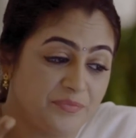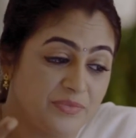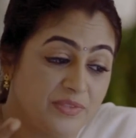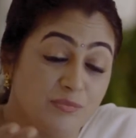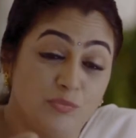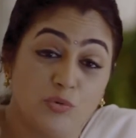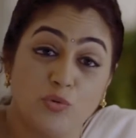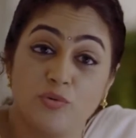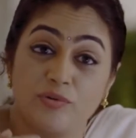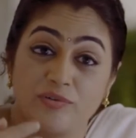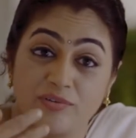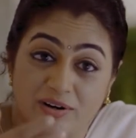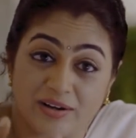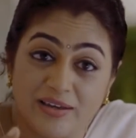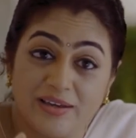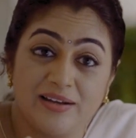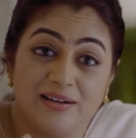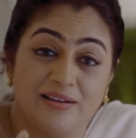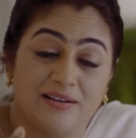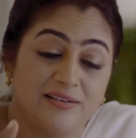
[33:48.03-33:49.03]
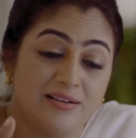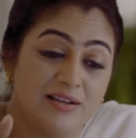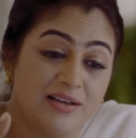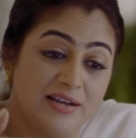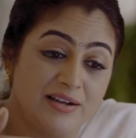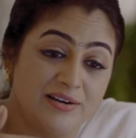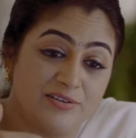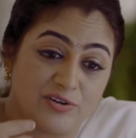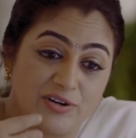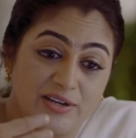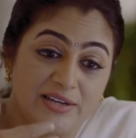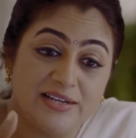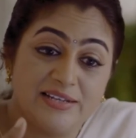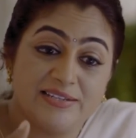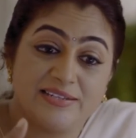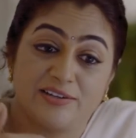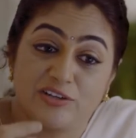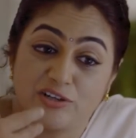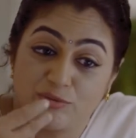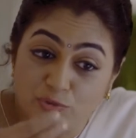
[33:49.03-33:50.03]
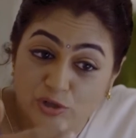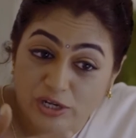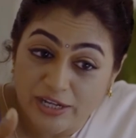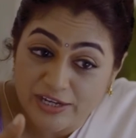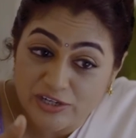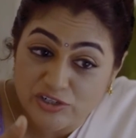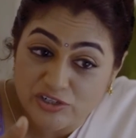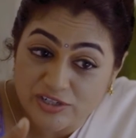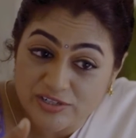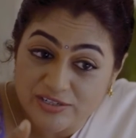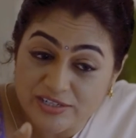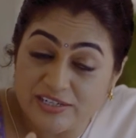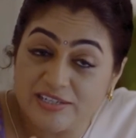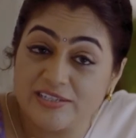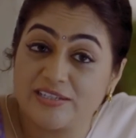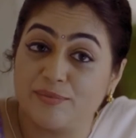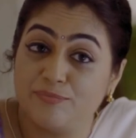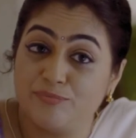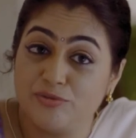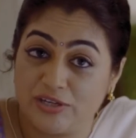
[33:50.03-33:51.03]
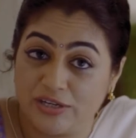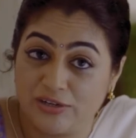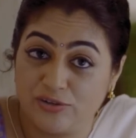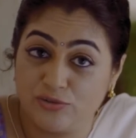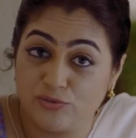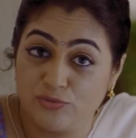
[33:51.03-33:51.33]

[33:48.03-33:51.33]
The more trials and tribulations it is subject